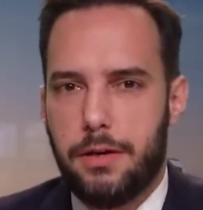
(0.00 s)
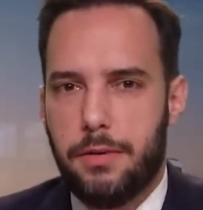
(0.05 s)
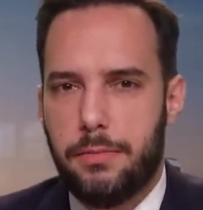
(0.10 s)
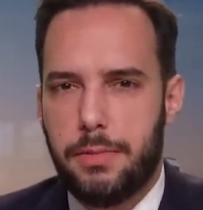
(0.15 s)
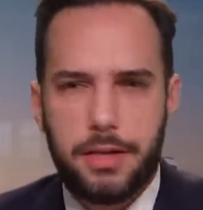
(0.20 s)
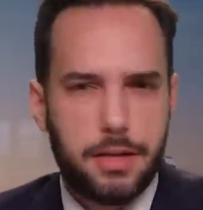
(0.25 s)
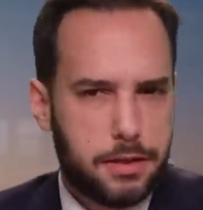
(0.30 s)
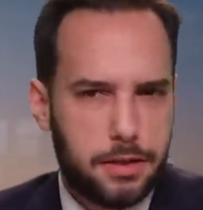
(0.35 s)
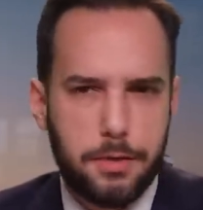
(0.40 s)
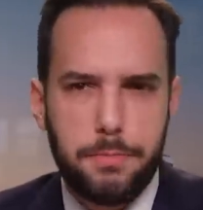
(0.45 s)

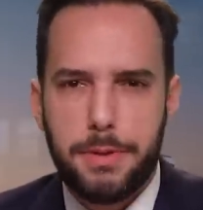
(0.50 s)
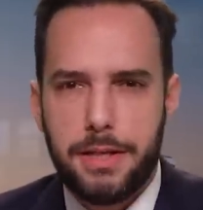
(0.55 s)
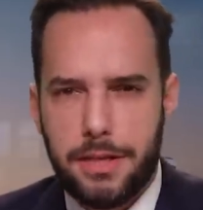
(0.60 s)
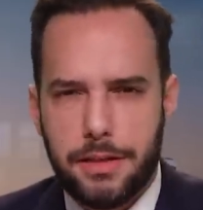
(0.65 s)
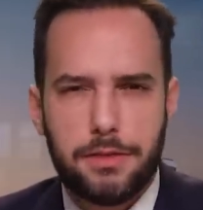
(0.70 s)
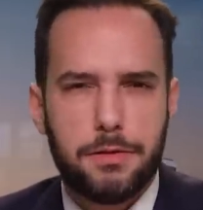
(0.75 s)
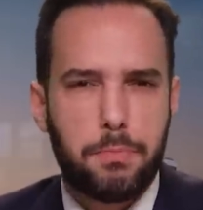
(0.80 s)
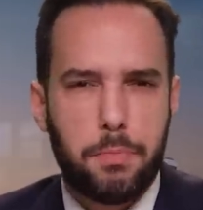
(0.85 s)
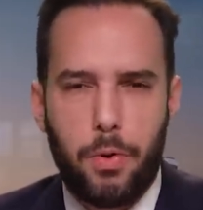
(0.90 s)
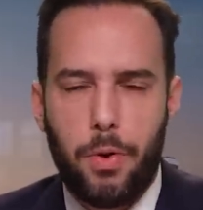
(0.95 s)
Because to be
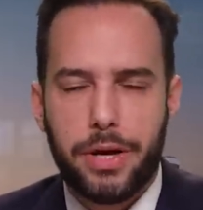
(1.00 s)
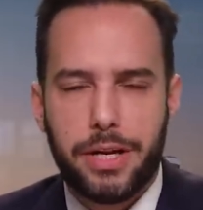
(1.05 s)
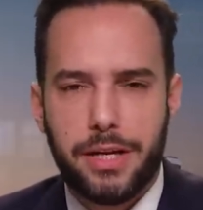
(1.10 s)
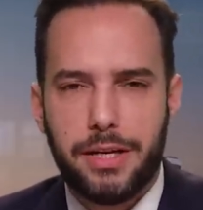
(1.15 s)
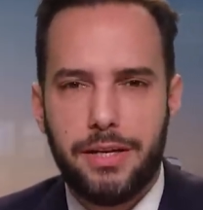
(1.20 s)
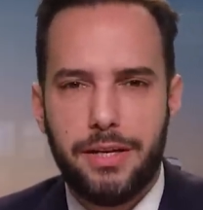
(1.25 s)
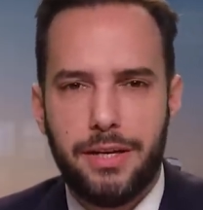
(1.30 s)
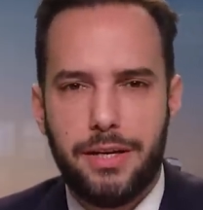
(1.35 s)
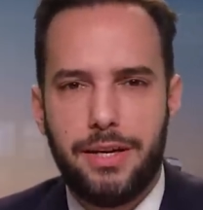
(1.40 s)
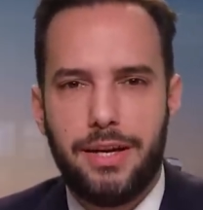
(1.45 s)

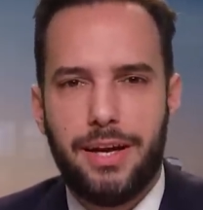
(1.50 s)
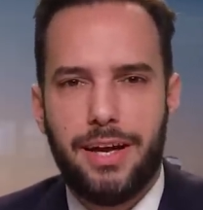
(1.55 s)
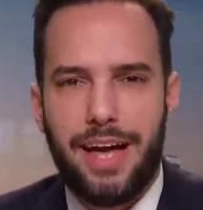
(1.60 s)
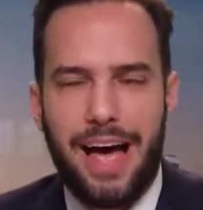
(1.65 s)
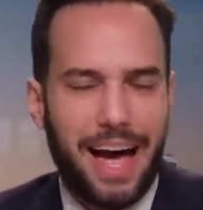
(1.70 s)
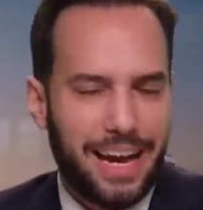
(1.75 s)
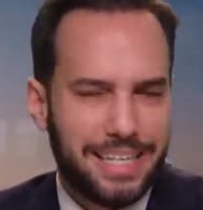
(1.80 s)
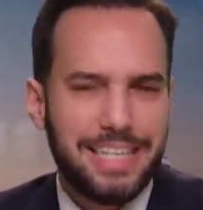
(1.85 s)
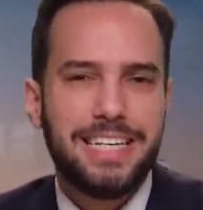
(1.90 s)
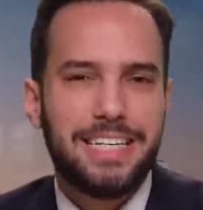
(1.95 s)
disappointed,
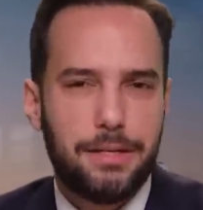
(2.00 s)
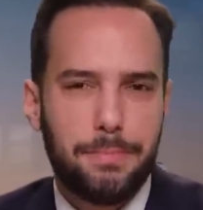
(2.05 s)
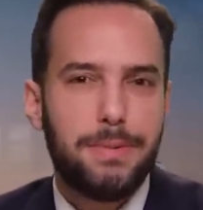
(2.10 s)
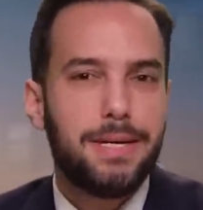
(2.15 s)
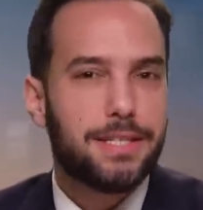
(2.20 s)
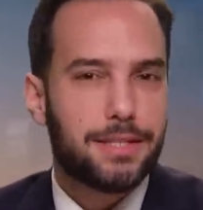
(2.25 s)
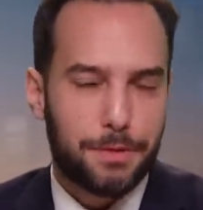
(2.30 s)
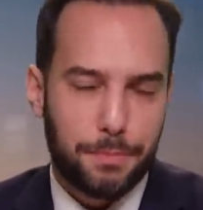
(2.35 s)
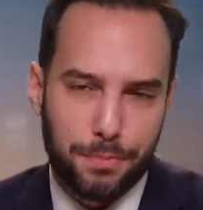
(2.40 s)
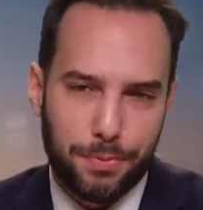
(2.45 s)
I'd need to
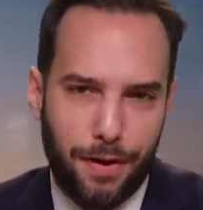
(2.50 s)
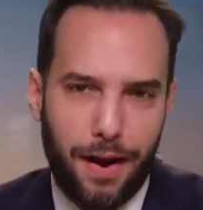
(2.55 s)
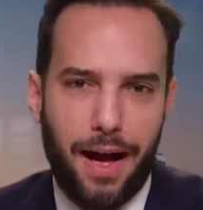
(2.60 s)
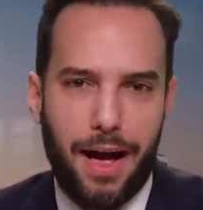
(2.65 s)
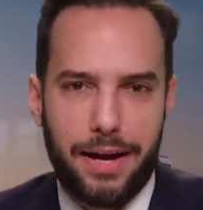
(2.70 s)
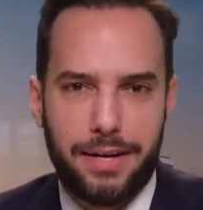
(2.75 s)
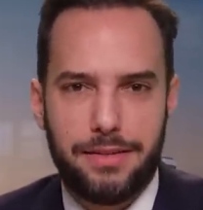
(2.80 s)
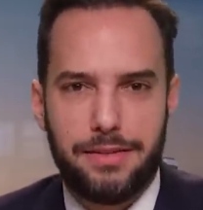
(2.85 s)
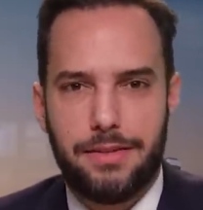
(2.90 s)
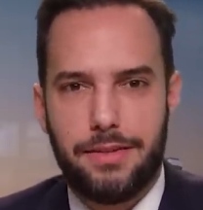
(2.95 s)
be
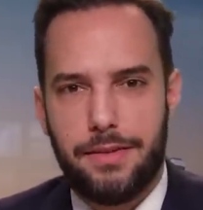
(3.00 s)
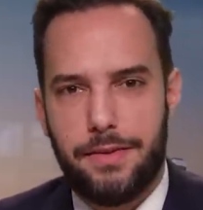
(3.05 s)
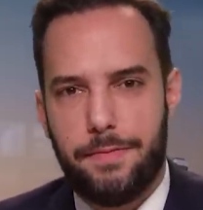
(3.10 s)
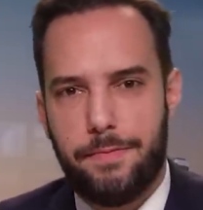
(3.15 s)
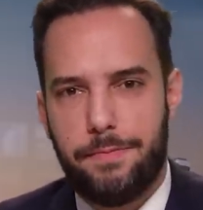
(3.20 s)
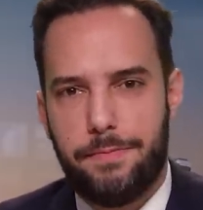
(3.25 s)
surprised.